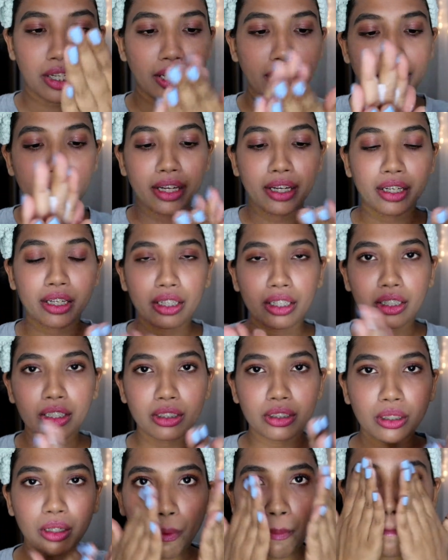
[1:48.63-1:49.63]

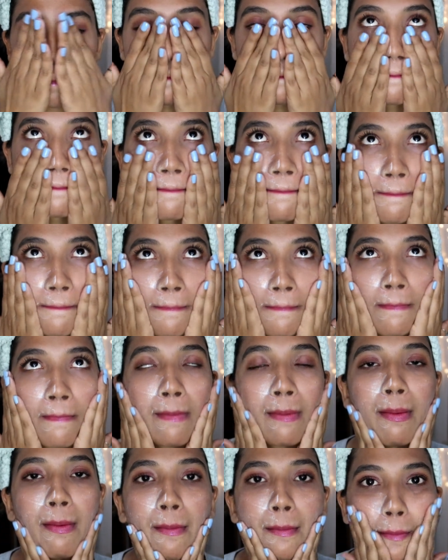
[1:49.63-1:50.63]
and
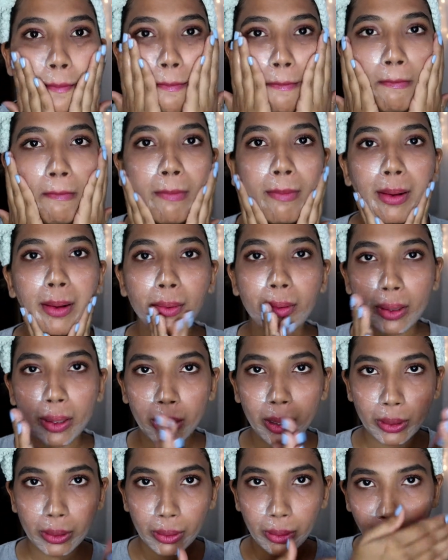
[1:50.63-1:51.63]
what
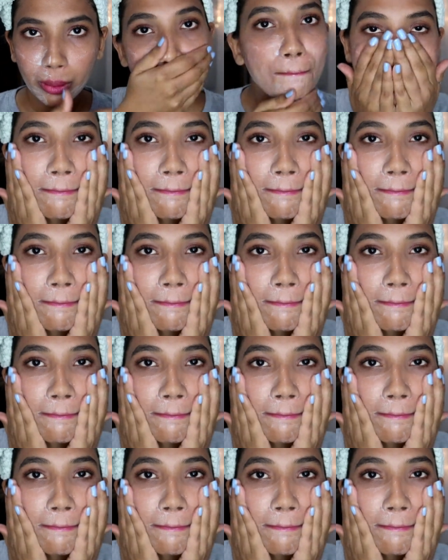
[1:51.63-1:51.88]
have you?